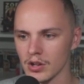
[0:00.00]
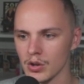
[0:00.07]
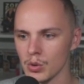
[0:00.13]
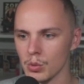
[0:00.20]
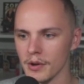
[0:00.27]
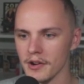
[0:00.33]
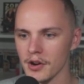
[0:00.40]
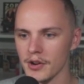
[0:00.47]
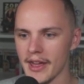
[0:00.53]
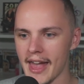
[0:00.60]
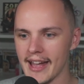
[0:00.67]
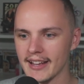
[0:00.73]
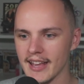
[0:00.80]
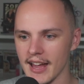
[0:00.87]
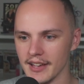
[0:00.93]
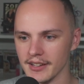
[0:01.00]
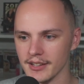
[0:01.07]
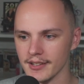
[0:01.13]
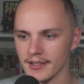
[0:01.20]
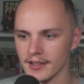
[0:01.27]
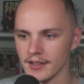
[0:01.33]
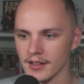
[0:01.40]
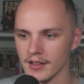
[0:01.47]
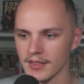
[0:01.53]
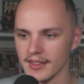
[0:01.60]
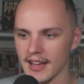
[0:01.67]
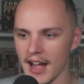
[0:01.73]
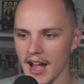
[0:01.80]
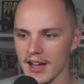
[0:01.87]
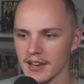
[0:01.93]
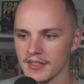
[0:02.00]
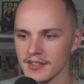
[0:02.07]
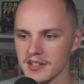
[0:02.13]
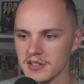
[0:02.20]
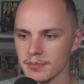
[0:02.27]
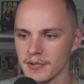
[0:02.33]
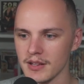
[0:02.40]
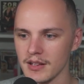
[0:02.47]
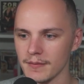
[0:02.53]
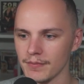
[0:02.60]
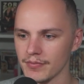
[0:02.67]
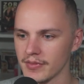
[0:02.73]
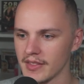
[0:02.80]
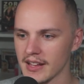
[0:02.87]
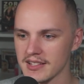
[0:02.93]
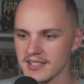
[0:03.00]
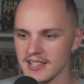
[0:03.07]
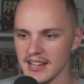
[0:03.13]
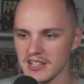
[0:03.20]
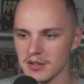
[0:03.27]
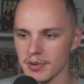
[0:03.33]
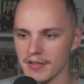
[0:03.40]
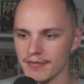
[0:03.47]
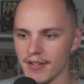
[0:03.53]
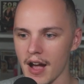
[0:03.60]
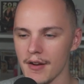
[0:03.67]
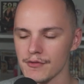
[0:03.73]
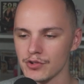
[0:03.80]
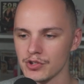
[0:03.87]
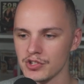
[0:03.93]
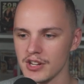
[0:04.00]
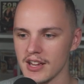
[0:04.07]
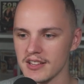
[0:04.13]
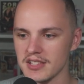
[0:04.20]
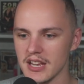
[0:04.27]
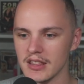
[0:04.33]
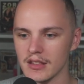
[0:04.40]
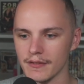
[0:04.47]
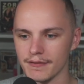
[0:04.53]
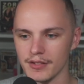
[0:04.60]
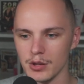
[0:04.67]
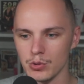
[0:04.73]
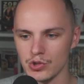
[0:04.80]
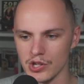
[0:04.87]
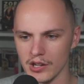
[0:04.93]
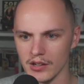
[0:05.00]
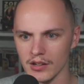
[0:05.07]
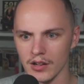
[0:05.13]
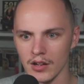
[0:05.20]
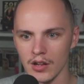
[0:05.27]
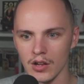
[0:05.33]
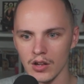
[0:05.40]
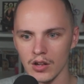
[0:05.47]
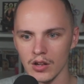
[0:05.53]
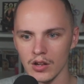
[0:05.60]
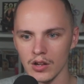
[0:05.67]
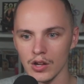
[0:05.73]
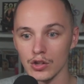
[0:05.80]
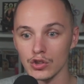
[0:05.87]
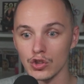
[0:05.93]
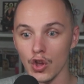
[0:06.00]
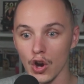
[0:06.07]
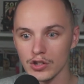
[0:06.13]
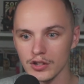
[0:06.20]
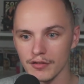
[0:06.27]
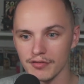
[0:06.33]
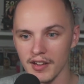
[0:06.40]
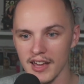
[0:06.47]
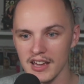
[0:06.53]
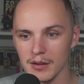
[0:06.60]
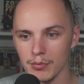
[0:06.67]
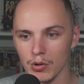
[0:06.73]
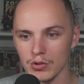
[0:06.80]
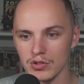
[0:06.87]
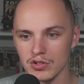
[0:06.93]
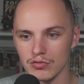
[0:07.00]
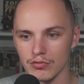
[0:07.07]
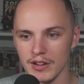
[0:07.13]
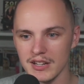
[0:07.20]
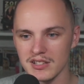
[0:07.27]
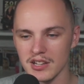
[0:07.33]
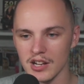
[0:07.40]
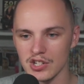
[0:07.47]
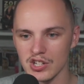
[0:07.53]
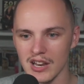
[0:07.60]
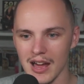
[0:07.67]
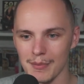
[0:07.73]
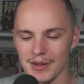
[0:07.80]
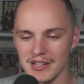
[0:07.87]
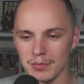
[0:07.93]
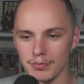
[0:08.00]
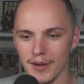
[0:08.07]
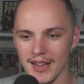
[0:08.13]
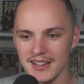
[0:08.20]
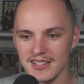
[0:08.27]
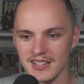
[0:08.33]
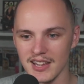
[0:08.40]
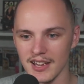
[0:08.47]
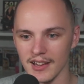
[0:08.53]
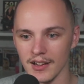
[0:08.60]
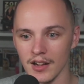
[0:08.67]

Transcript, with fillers: We're on Egghead, the island that's said to be 500 years in the future. Dr. Vegapunk's research lab is based here.